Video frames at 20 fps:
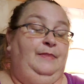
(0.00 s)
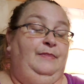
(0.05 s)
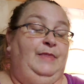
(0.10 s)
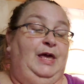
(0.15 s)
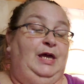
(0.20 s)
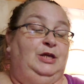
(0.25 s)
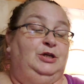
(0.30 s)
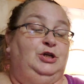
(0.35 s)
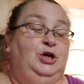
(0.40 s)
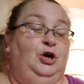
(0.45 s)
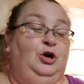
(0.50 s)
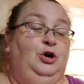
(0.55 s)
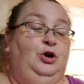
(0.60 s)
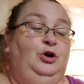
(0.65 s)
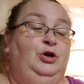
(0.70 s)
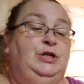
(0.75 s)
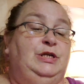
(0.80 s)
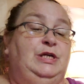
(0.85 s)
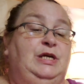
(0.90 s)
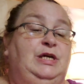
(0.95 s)
They
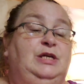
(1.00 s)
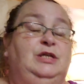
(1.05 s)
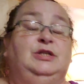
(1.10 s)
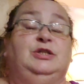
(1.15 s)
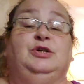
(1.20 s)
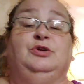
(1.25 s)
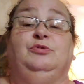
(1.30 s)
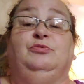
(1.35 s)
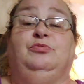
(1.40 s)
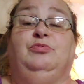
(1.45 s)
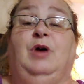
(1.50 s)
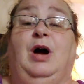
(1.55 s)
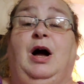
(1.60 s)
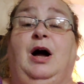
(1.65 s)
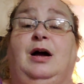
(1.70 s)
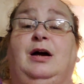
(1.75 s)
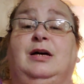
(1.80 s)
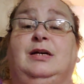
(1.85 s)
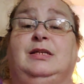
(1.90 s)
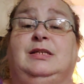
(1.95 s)
turned into
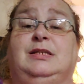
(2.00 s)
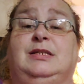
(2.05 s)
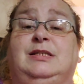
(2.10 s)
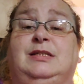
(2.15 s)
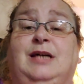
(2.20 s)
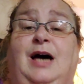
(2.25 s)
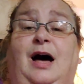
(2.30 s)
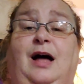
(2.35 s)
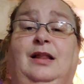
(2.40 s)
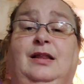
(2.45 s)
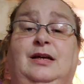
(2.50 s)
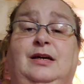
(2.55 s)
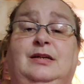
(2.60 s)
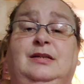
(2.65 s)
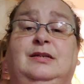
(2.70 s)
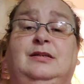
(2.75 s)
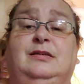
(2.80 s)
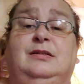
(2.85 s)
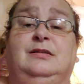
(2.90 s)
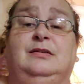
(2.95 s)
rock
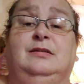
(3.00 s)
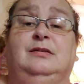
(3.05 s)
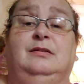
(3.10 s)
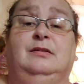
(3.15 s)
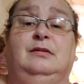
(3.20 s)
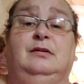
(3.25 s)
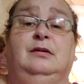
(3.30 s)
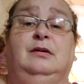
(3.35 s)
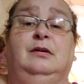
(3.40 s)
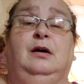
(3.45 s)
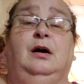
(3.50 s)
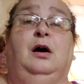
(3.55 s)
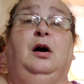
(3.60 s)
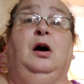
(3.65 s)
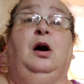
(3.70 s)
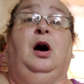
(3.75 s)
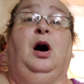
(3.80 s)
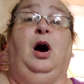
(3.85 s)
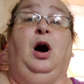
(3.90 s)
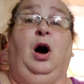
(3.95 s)
solid,
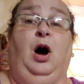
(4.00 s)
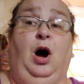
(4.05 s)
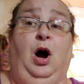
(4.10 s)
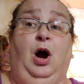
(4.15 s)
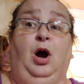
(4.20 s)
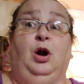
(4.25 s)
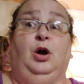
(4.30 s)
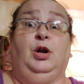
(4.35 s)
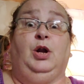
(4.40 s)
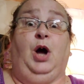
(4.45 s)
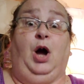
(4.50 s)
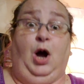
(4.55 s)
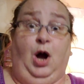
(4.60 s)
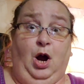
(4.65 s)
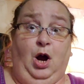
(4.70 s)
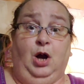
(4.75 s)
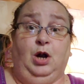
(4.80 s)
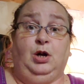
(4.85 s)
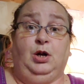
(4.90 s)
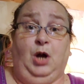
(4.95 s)
hard,
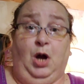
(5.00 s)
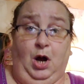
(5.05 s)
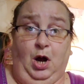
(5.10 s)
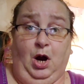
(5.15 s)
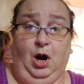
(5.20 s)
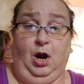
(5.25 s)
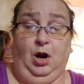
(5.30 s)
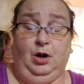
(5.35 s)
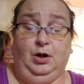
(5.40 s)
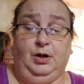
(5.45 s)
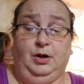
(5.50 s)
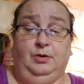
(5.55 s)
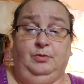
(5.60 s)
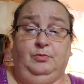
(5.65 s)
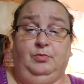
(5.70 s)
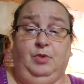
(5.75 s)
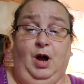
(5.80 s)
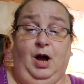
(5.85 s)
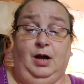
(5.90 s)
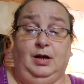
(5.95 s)
hard, hard
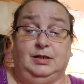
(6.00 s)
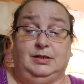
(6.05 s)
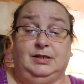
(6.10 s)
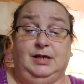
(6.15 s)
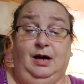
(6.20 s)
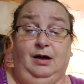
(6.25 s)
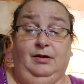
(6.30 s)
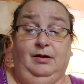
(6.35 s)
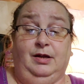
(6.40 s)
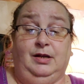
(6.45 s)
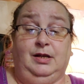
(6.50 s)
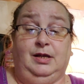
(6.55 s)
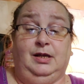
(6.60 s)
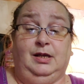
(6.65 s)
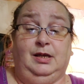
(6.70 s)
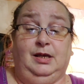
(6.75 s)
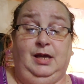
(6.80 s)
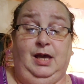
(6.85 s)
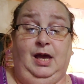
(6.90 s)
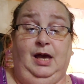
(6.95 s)
rock solid
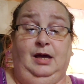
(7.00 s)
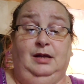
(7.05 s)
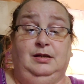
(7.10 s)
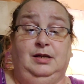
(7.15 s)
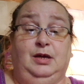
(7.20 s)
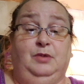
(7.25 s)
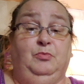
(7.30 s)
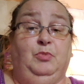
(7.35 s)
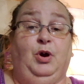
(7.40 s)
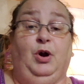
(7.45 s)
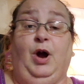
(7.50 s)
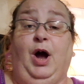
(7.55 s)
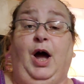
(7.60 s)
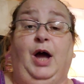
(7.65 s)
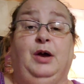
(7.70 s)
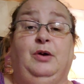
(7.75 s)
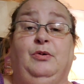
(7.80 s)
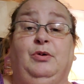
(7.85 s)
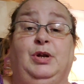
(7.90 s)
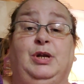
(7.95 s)
candy where
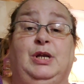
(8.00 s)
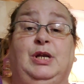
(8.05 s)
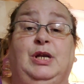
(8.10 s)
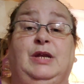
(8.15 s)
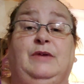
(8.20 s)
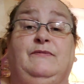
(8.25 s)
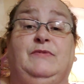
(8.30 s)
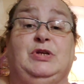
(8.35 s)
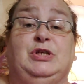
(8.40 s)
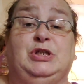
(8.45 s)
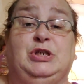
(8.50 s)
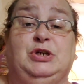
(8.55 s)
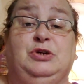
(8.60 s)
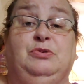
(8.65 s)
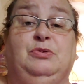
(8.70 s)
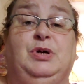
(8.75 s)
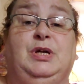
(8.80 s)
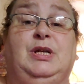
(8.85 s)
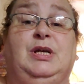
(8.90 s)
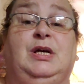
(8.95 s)
I couldn't even
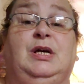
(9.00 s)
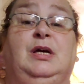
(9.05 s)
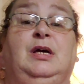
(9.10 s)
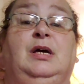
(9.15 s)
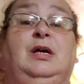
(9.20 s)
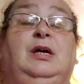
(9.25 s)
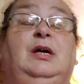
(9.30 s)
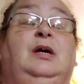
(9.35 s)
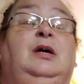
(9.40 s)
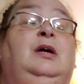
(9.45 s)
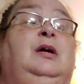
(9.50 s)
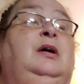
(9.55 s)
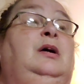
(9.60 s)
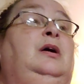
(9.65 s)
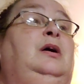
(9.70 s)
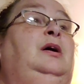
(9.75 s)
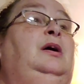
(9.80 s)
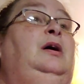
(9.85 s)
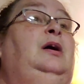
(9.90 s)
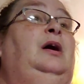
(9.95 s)
chew it.
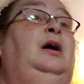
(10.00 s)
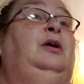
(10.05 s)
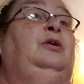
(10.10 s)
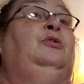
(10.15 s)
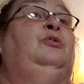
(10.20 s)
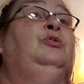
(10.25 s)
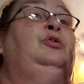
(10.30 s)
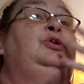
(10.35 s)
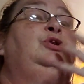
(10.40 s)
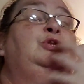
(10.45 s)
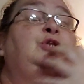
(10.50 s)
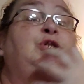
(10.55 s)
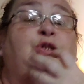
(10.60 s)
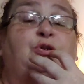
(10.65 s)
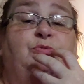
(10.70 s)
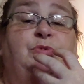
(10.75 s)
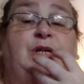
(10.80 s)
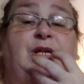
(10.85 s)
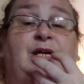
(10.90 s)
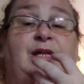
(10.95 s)
I couldn't
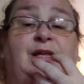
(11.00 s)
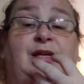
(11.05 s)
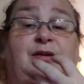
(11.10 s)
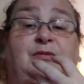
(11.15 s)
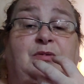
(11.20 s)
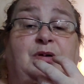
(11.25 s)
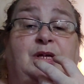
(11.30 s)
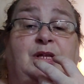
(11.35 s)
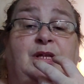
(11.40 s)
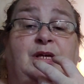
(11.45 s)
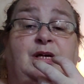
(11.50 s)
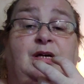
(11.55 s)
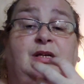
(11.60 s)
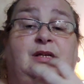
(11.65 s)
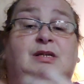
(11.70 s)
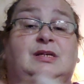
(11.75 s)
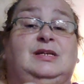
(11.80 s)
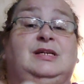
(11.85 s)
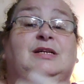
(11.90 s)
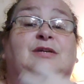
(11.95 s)
do anything with it.